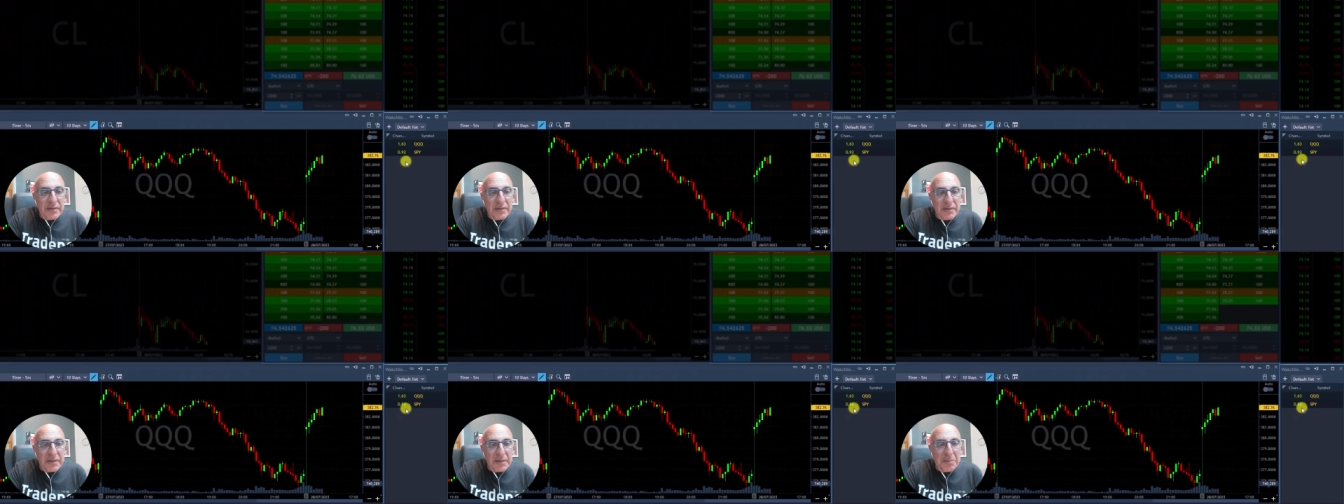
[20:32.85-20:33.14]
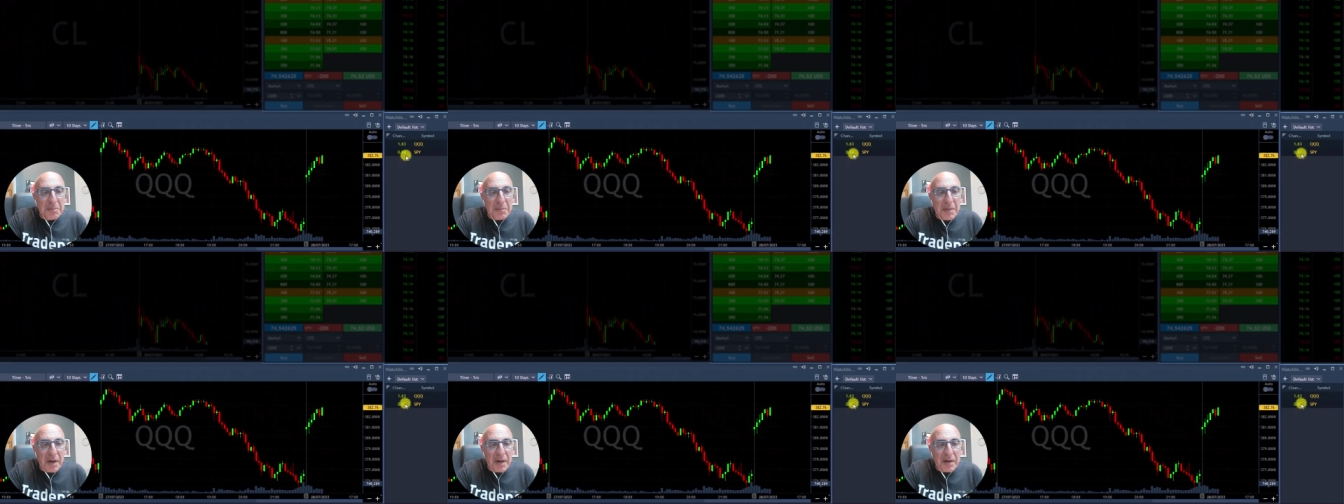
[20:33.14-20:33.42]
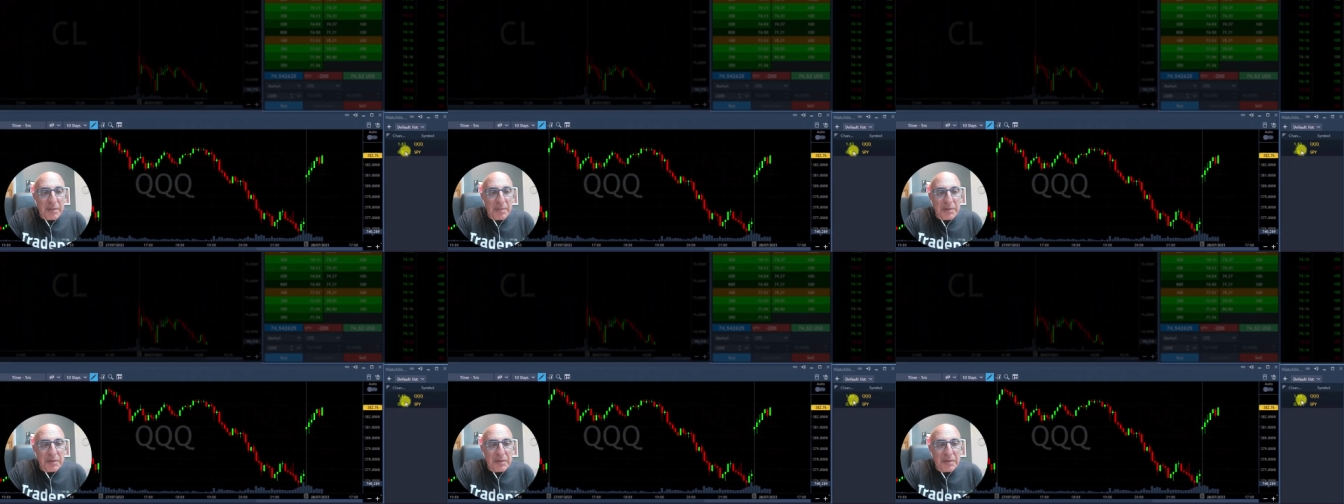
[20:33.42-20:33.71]

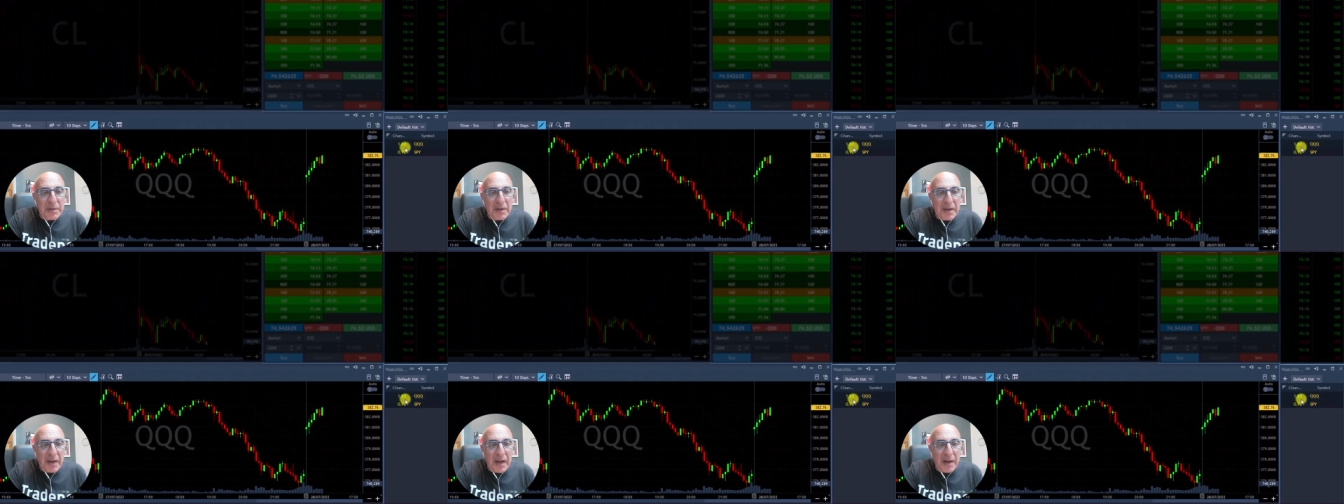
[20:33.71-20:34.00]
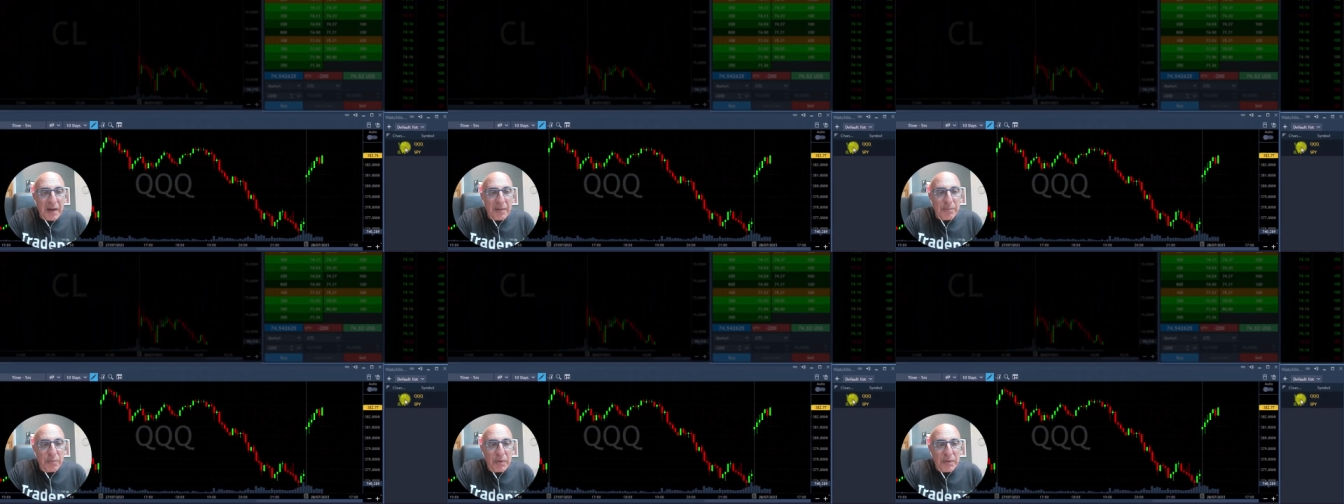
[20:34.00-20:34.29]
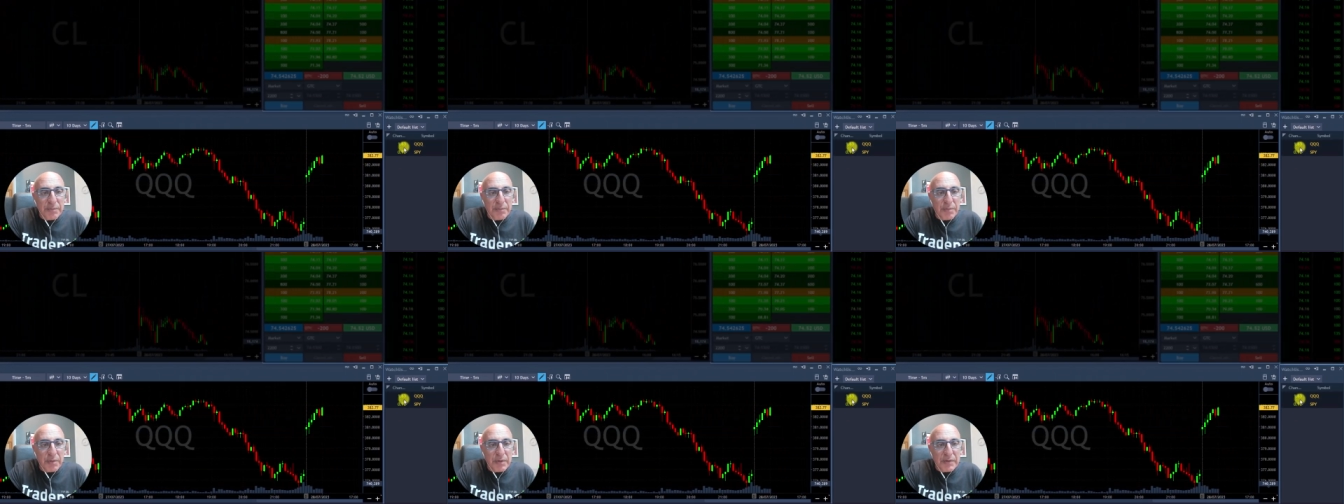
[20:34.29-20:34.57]
Remarkable today, up
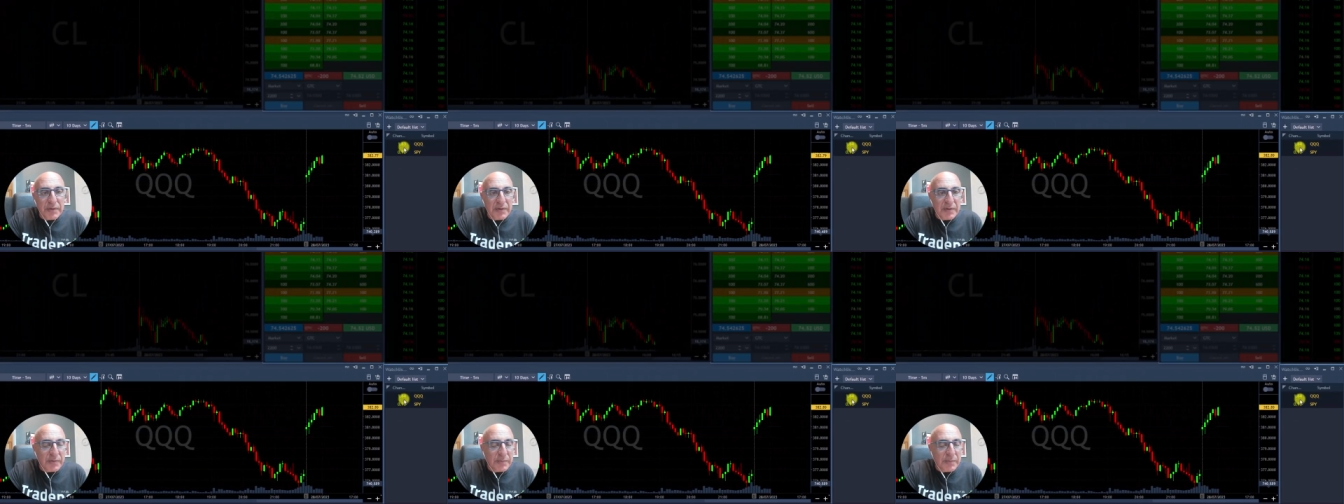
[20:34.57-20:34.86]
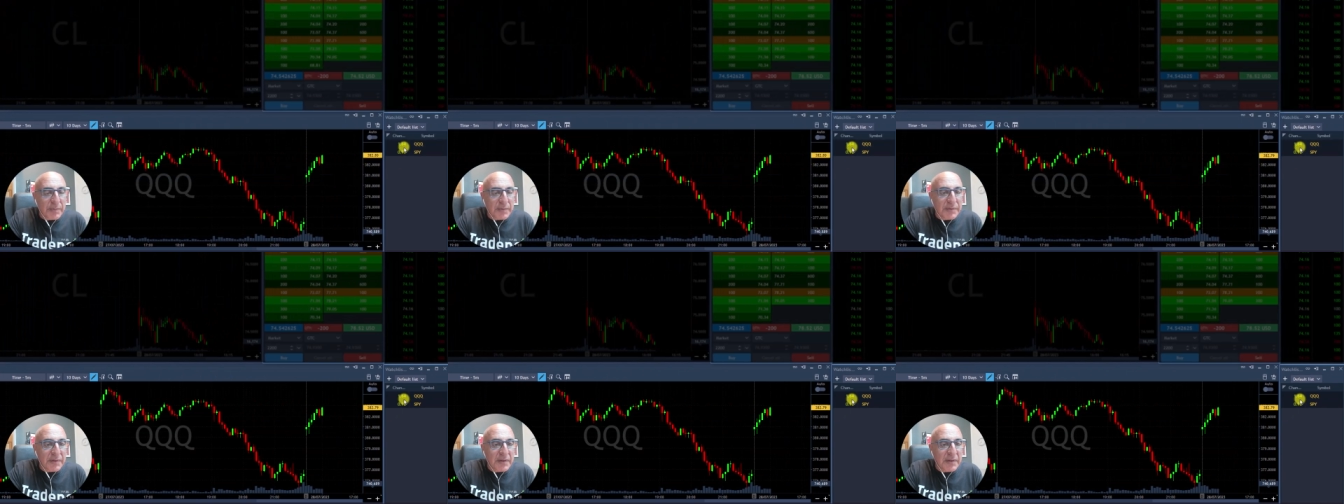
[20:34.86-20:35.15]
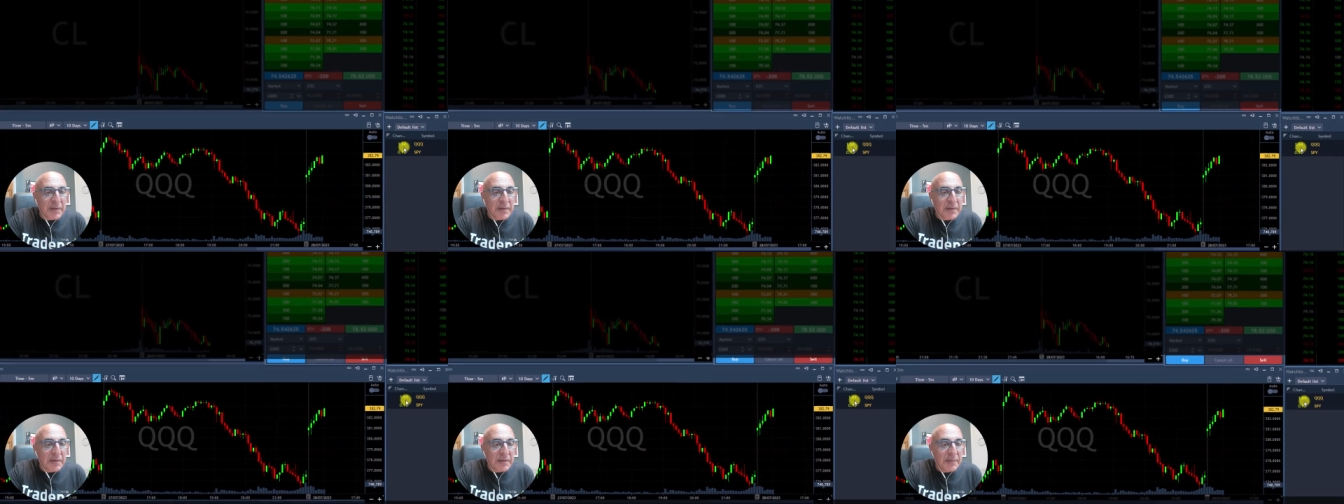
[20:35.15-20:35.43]

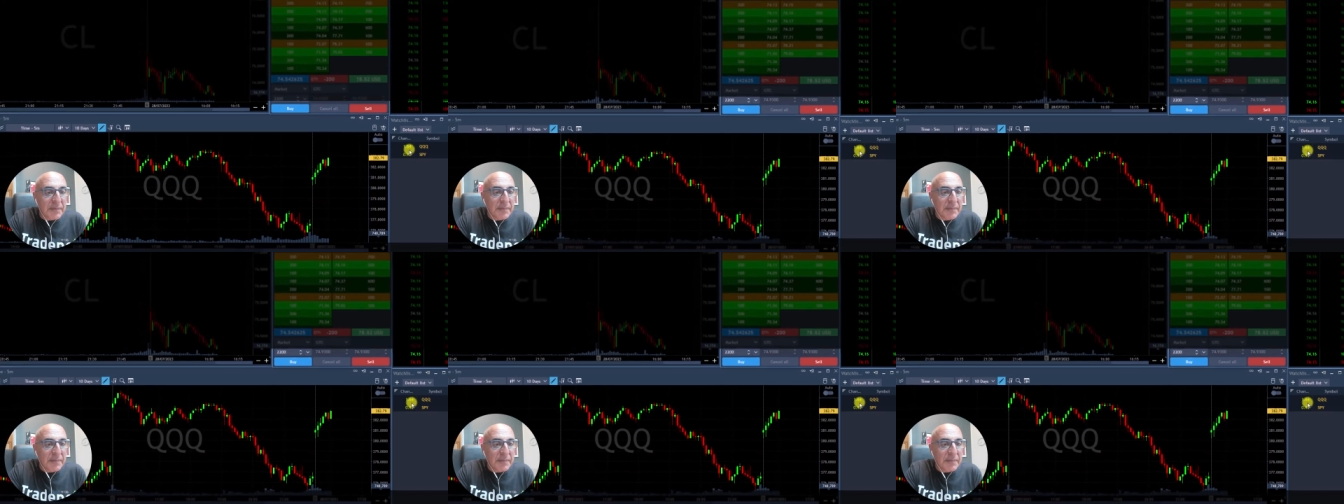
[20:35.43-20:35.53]
1.6%.